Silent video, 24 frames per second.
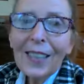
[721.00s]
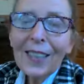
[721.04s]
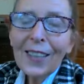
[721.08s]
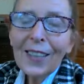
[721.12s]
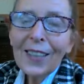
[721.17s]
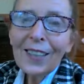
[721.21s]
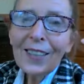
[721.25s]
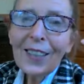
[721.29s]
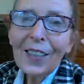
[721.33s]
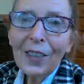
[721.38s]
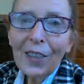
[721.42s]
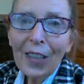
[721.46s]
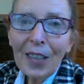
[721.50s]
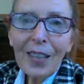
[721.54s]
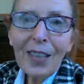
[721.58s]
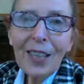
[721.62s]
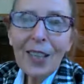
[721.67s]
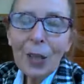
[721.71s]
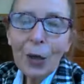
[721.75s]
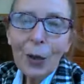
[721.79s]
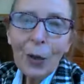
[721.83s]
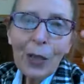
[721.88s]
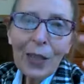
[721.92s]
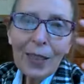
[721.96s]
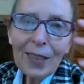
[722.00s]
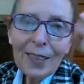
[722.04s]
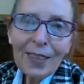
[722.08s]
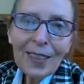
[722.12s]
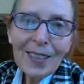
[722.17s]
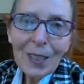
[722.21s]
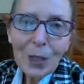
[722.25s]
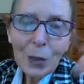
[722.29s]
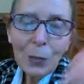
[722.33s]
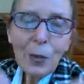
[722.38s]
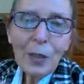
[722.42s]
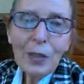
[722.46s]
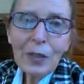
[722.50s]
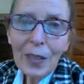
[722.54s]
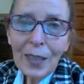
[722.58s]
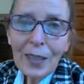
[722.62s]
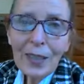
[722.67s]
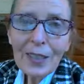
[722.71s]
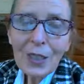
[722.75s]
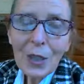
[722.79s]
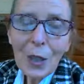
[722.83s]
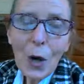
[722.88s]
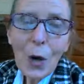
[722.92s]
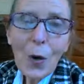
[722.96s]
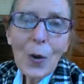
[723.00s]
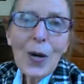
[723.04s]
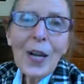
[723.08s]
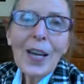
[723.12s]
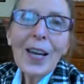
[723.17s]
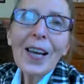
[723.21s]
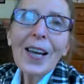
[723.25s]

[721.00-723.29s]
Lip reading: the thinking, or at least we think so.